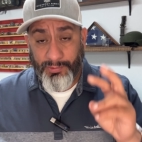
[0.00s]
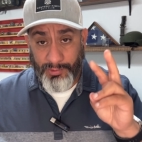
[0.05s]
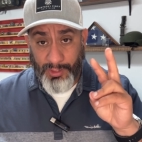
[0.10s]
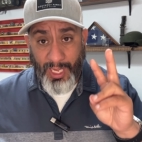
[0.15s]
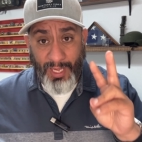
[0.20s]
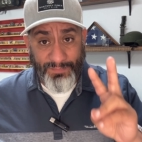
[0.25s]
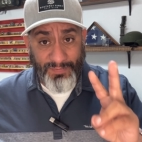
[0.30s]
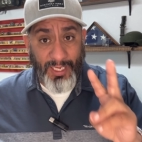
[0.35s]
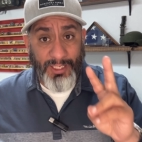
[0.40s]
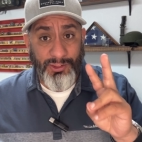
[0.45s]

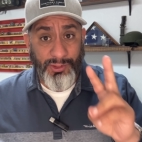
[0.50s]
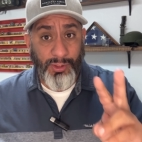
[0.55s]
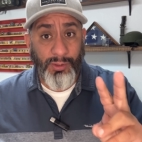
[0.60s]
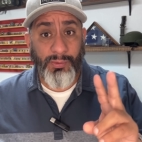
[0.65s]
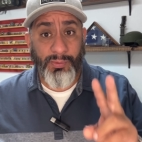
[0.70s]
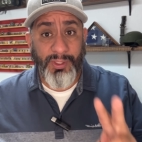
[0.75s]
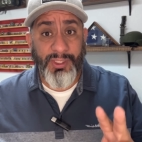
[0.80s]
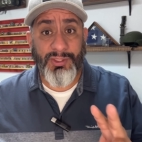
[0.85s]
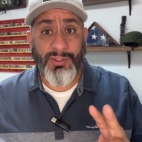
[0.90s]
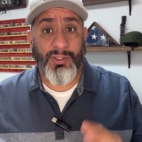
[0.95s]
I've got two
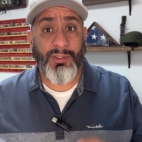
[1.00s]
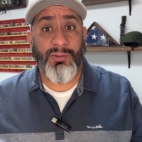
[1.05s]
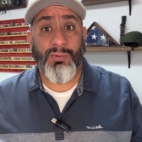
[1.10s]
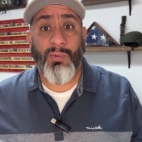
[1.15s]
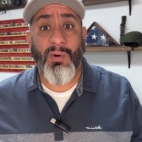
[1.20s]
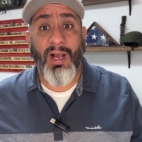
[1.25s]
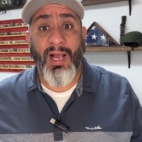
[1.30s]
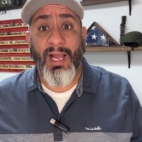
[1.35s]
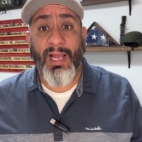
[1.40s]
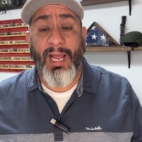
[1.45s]
reasons
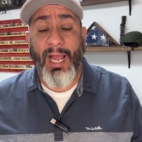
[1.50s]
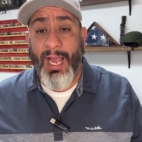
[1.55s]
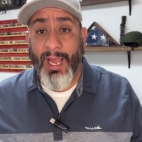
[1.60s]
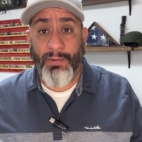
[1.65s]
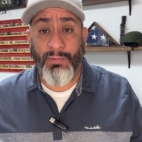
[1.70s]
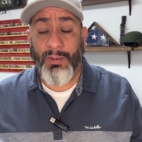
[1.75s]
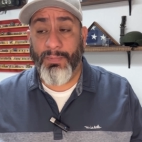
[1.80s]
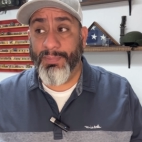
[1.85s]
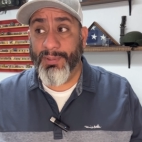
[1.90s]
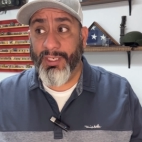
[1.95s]
why I
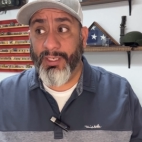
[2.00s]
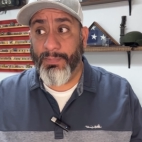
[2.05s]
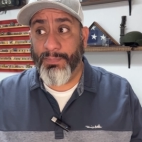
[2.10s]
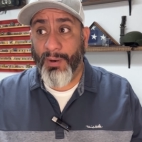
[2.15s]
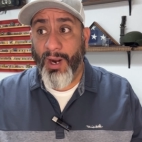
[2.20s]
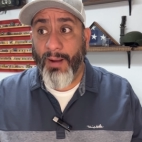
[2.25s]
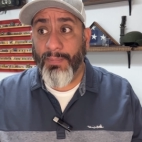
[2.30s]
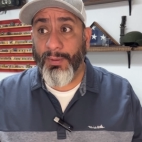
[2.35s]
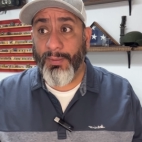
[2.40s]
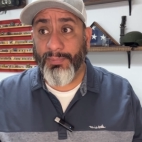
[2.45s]
would be
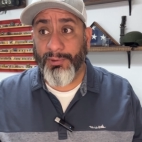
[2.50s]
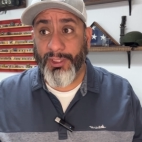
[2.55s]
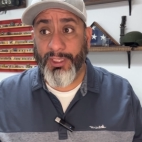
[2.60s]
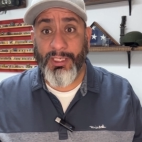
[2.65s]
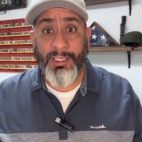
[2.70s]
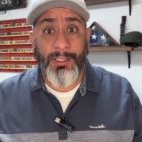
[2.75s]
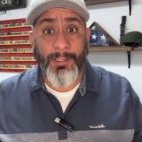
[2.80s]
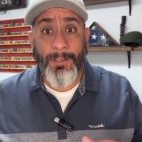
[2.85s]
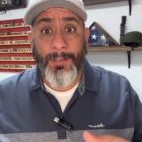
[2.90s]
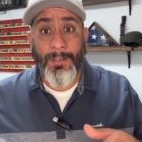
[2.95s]

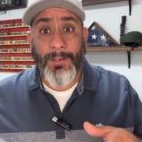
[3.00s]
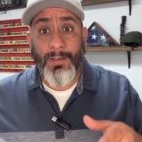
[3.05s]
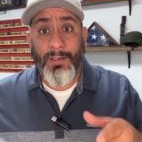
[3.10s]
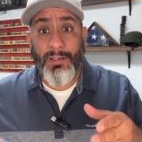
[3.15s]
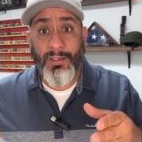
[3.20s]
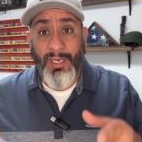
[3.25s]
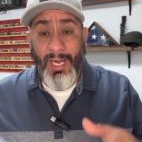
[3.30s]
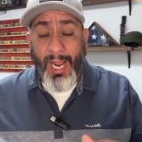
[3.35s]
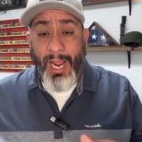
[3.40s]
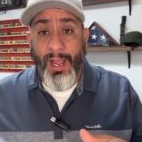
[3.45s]
probably
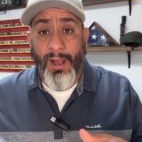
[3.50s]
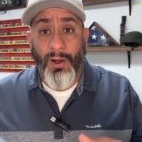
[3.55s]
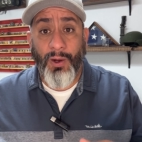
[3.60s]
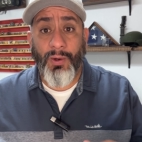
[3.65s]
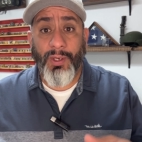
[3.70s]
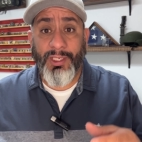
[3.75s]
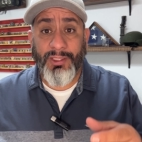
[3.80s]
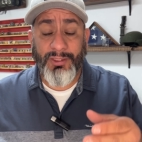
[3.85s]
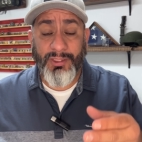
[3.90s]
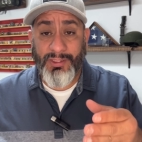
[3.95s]
now
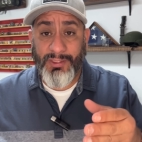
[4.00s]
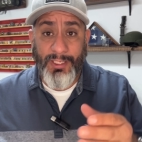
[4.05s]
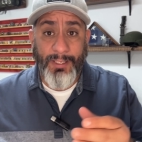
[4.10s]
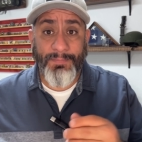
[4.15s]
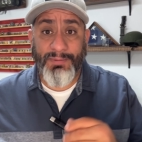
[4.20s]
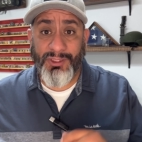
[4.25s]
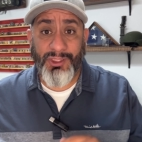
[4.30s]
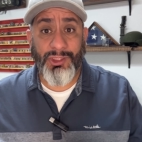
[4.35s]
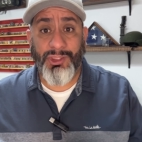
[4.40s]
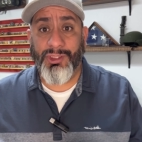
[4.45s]
in the same
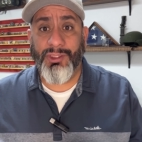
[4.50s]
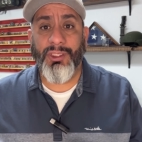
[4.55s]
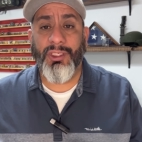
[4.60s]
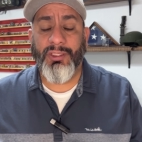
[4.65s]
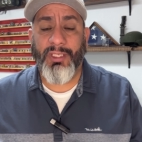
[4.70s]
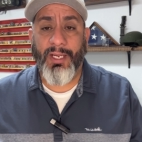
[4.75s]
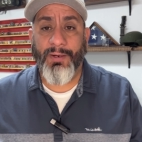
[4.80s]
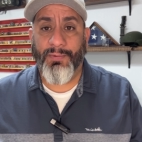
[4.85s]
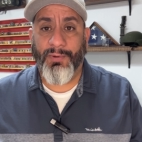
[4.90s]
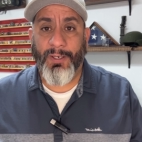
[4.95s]
position that
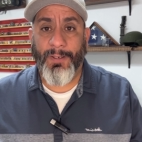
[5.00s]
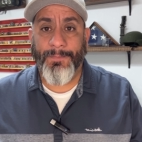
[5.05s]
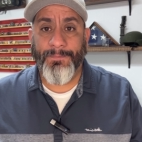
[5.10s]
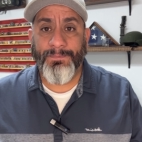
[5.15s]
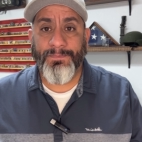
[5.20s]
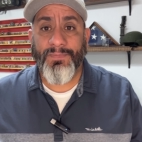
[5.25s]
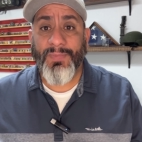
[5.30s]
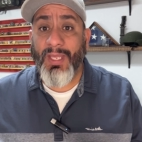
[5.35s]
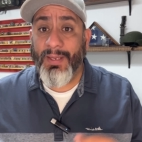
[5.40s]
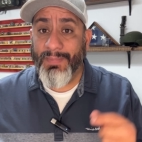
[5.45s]
they were
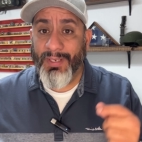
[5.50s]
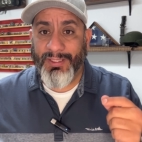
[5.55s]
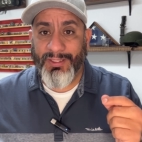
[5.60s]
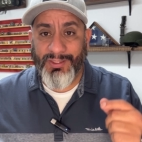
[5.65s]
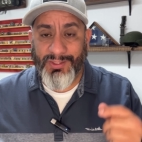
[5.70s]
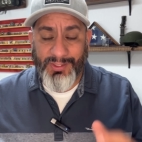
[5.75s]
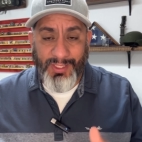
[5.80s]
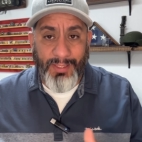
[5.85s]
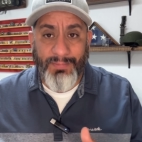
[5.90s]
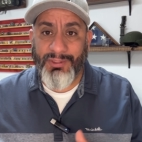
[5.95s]
and made the
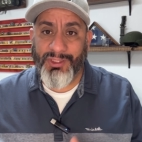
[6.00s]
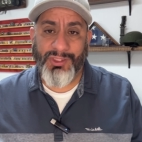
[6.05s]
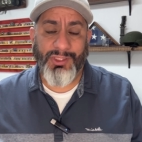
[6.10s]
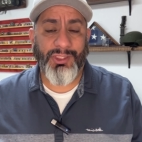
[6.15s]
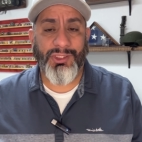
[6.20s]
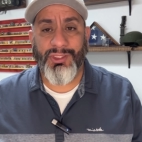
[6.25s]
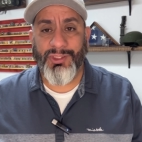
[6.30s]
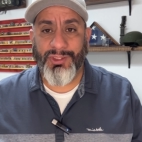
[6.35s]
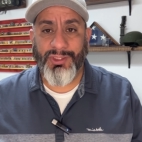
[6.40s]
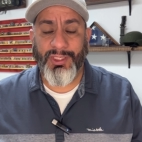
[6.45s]
same
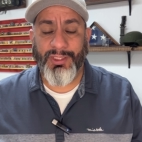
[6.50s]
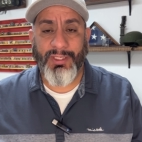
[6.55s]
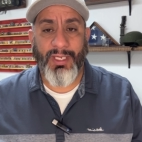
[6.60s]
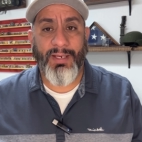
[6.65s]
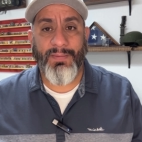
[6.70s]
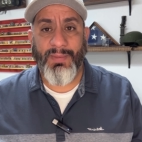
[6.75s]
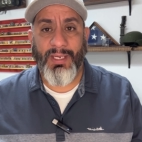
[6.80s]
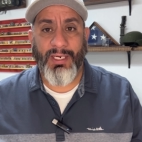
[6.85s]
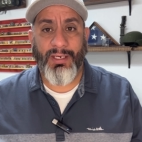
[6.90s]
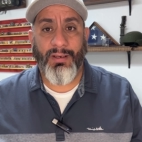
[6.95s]
decisions that they
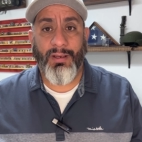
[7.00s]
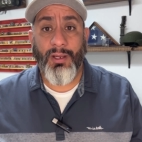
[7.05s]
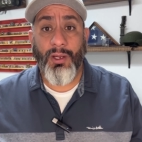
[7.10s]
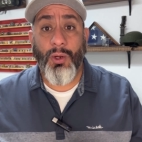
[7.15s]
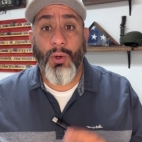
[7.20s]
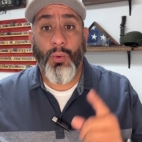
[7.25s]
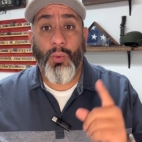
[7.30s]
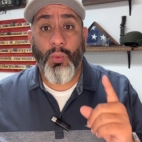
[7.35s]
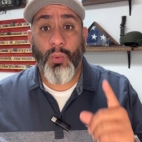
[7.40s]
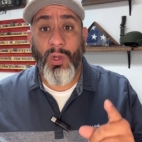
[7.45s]
made.
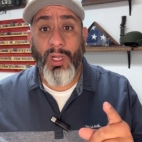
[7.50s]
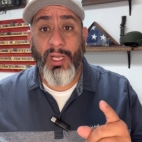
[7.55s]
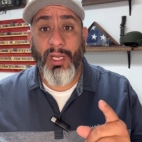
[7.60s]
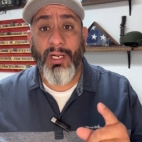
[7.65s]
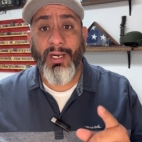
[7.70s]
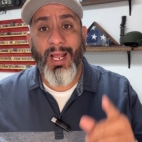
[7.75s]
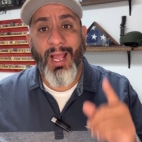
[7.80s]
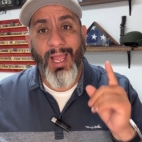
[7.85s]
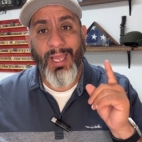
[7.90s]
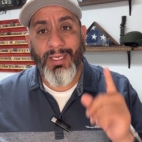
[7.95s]
One,
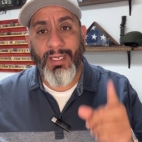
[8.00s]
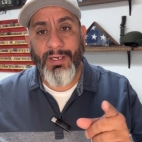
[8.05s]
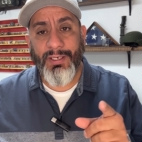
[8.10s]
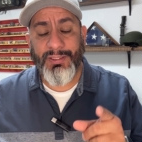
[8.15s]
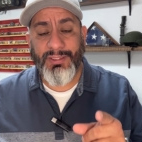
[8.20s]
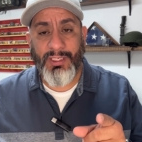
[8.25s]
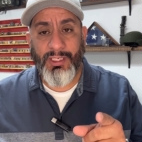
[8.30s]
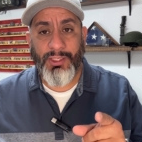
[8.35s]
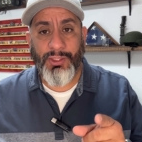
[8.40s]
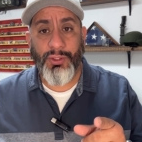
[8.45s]
I
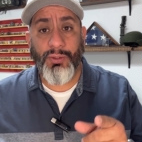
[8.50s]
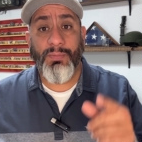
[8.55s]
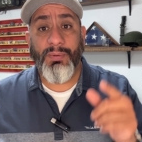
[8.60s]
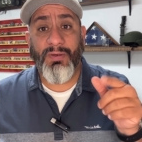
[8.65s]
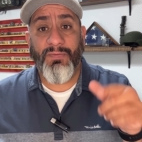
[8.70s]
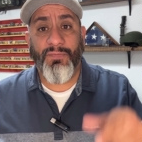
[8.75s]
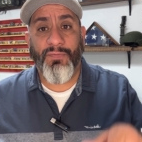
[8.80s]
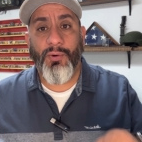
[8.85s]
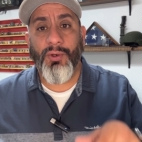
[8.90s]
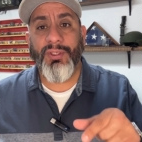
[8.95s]
guarantee you,
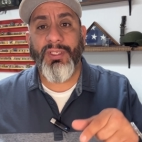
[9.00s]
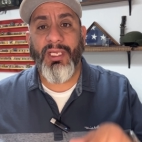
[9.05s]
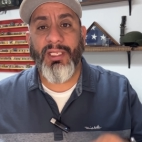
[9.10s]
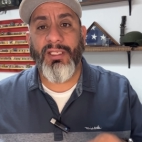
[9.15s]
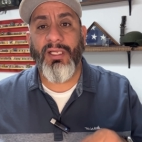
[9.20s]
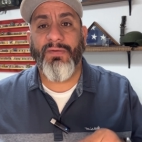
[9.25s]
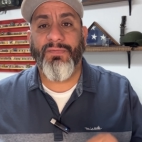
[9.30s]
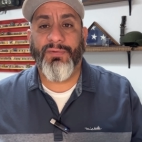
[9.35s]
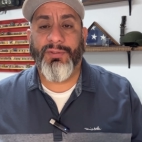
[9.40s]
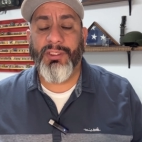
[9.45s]
before they
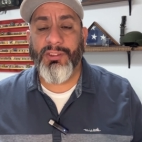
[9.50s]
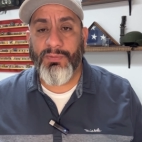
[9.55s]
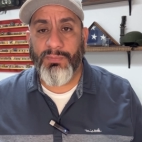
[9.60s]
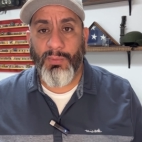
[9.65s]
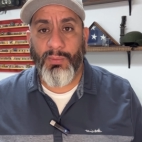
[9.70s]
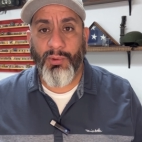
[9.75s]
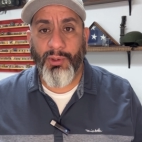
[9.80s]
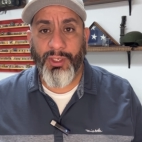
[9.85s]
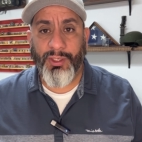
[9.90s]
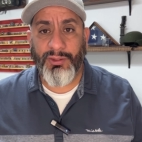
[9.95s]
left for this
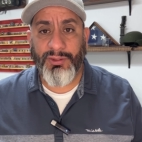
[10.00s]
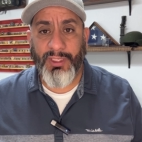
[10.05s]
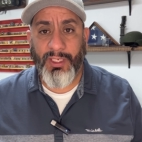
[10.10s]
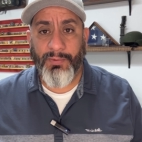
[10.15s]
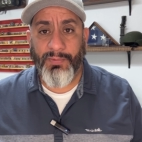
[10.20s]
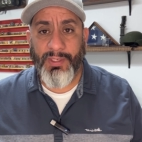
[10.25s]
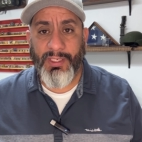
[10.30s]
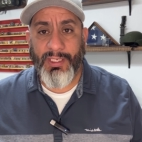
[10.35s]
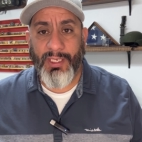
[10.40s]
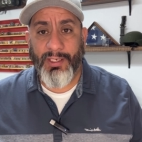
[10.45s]
Memorial Day
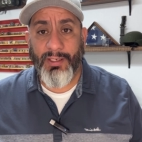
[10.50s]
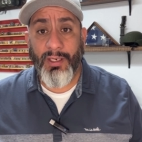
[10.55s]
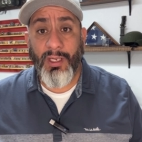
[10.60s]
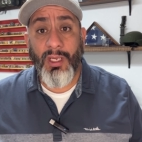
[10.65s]
weekend,